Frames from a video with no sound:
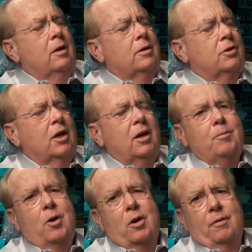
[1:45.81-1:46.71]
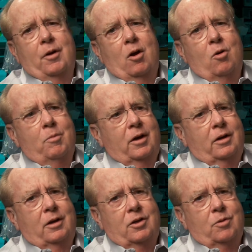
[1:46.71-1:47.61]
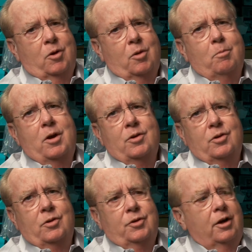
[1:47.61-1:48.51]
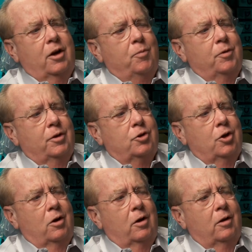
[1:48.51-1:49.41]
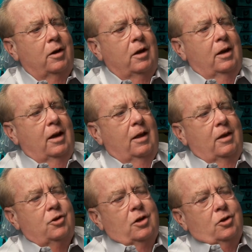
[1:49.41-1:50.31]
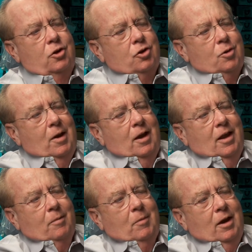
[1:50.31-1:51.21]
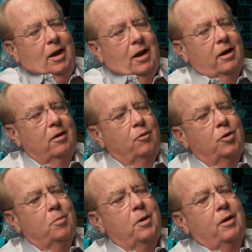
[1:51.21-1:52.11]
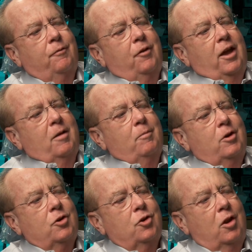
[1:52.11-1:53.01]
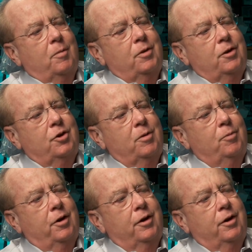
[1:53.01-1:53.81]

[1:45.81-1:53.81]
The second part of the whole mechanism are the muscles that open the jaw, and they sit just about like my hand, with a big flat muscle up in the temple